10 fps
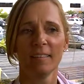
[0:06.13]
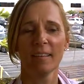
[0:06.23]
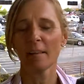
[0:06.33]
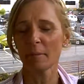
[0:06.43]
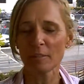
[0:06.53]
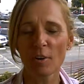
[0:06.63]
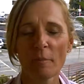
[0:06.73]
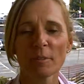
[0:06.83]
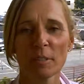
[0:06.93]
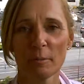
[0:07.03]
Not with
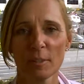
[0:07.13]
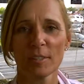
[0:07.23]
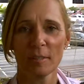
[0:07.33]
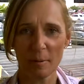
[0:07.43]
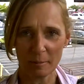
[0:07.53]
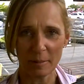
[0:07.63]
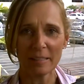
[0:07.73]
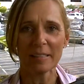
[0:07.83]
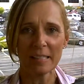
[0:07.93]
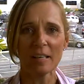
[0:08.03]
Trump University, but with
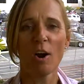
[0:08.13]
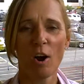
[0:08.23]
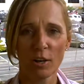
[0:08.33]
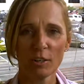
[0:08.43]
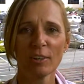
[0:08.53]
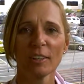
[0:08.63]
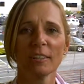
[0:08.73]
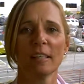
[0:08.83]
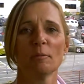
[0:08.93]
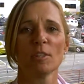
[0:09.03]
Lee Arnold.
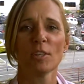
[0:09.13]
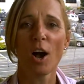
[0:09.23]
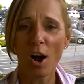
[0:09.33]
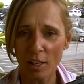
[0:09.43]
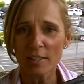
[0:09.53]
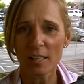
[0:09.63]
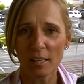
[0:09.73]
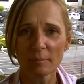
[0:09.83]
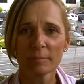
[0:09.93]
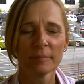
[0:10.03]
It was
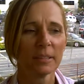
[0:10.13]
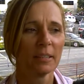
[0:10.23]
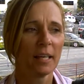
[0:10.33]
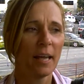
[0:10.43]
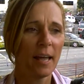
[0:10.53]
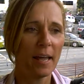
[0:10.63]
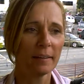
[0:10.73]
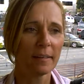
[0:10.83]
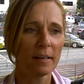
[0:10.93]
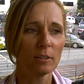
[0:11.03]
awesome,
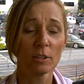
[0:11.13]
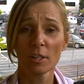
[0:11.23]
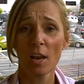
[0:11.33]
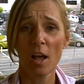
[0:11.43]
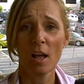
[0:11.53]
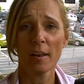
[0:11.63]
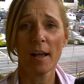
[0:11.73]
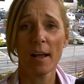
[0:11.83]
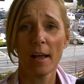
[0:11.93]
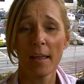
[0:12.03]
and I learned a lot.
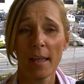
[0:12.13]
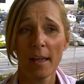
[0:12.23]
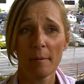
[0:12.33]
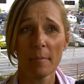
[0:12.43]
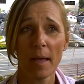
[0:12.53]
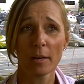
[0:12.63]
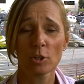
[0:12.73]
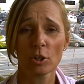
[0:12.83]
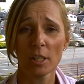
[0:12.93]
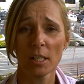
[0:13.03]
I am
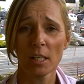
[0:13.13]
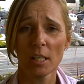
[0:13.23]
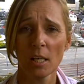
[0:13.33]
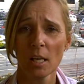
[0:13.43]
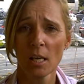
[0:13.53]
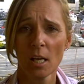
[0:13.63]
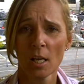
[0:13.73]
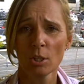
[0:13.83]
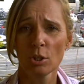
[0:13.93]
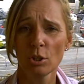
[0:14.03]
actually
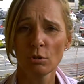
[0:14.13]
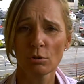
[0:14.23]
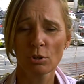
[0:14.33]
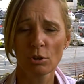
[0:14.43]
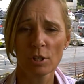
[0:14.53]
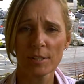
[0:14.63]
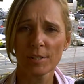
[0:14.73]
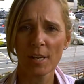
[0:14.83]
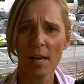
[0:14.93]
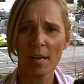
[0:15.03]
2 short
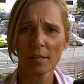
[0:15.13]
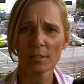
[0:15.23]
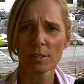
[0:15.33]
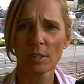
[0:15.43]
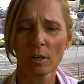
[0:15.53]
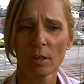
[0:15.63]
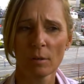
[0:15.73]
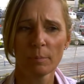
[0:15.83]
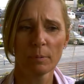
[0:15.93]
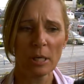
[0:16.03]
sales,
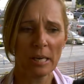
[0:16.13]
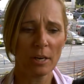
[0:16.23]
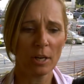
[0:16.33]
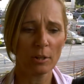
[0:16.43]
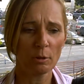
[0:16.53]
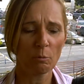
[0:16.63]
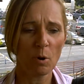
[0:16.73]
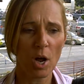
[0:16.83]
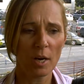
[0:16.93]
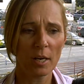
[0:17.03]
put in another
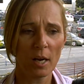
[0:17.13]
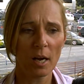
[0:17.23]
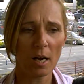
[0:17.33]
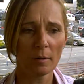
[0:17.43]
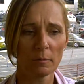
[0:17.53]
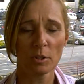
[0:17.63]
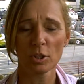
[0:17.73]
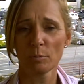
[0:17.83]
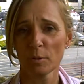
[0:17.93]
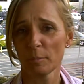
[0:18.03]
one, which
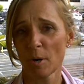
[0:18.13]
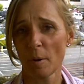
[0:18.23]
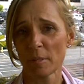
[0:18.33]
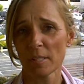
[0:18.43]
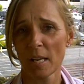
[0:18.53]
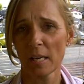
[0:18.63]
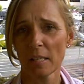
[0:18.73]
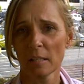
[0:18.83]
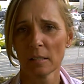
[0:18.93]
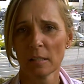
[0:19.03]
is very promising.
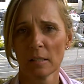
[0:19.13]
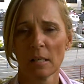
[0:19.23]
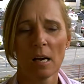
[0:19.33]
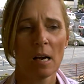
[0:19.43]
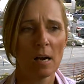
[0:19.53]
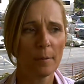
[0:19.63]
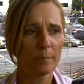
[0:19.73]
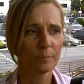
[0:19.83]
Um,